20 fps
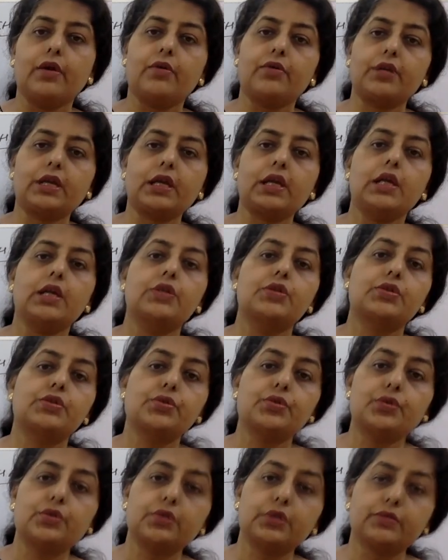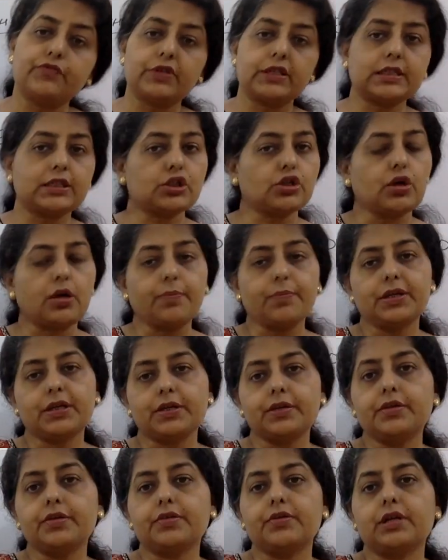Okay, so we'll stop
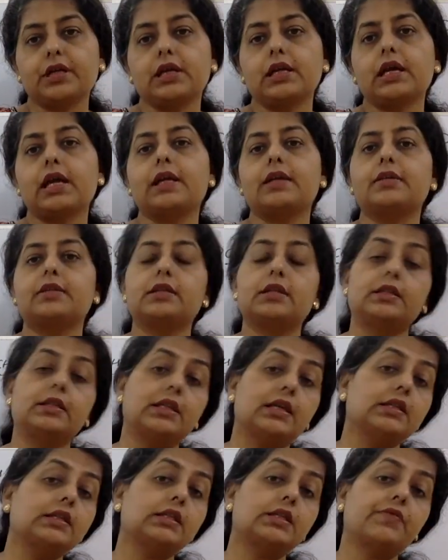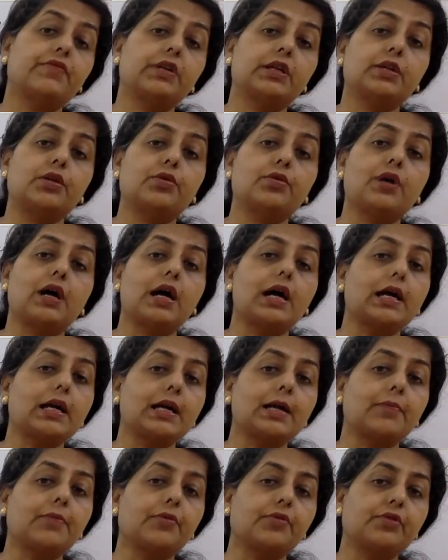here today, and in the next video I
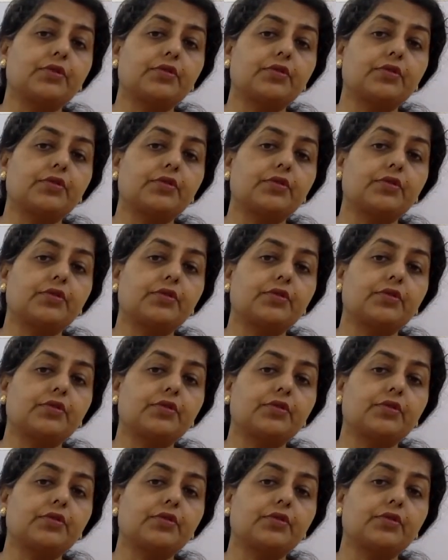am going